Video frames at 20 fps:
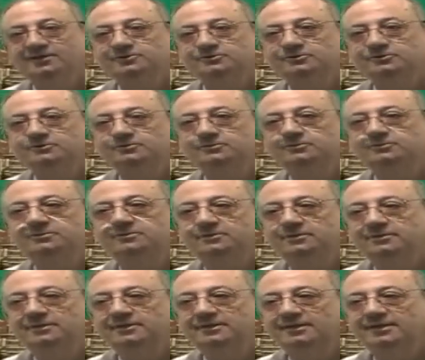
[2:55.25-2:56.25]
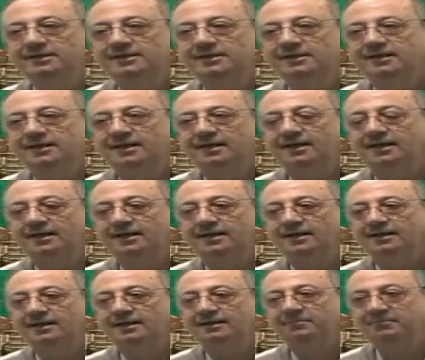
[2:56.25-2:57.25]
to
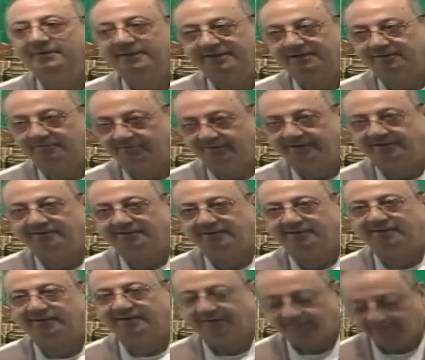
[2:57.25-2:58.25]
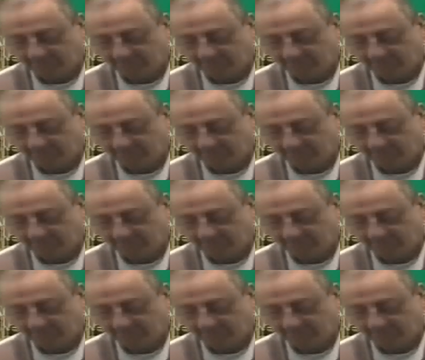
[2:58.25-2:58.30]
uh, make it very clear.